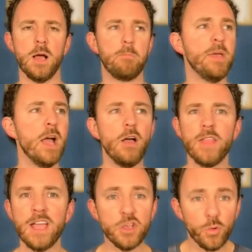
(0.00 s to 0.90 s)
Beyond
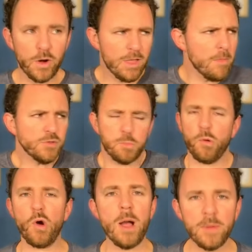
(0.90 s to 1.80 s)
that, you're one of the most
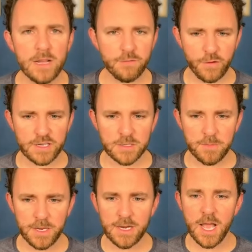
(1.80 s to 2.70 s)
prominent
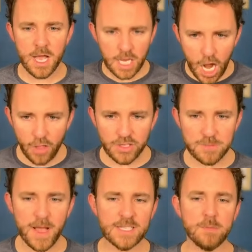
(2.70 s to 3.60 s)
freshman
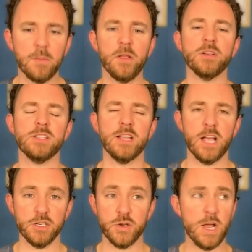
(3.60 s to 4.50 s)
college basketball players in the
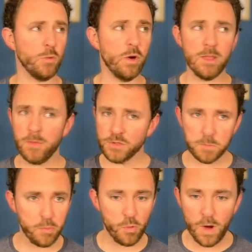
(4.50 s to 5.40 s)
country at one of the
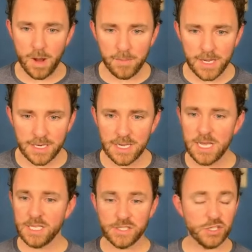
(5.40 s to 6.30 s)
most prominent
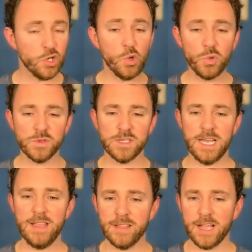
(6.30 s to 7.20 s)
schools
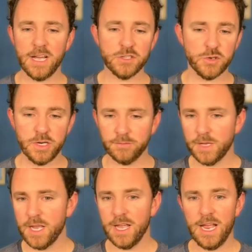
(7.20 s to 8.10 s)
in the country.
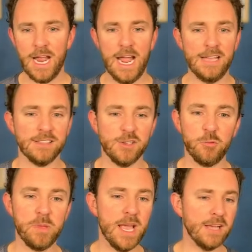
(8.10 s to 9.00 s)
And so
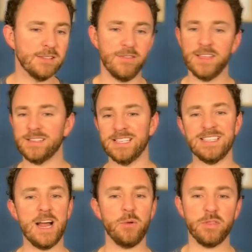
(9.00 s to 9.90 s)
because of this, it's
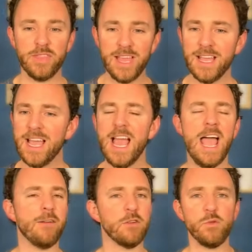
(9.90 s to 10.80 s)
now a thing.
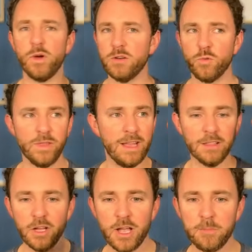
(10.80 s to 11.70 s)
Everyone when they
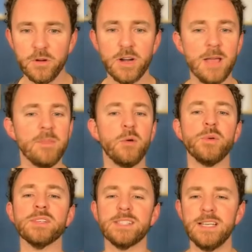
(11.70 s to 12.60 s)
look up your name, they will
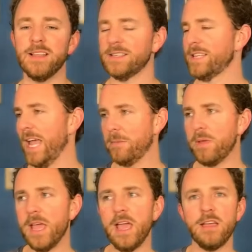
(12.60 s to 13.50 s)
see this.
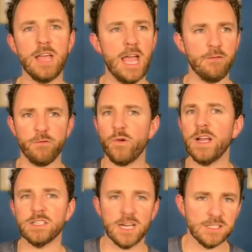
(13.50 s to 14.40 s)
NBA
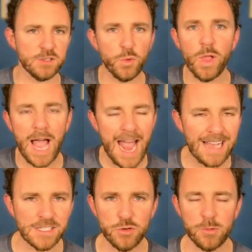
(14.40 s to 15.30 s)
franchises will
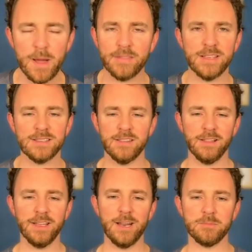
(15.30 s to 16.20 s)
ask you about this in the
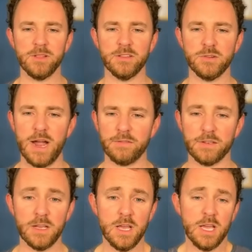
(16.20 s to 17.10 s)
lead up to the draft.
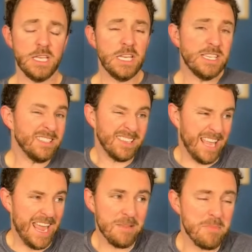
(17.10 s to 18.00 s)
You just
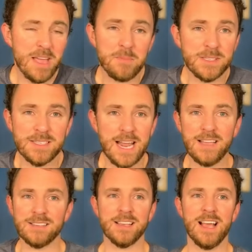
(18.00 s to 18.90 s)
can't make
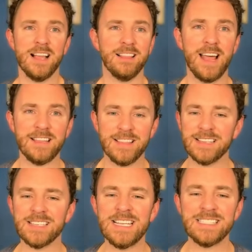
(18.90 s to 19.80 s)
mistakes like
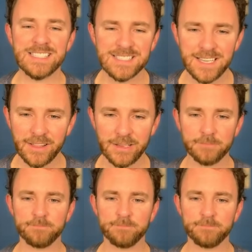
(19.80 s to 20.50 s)
this. It's silly.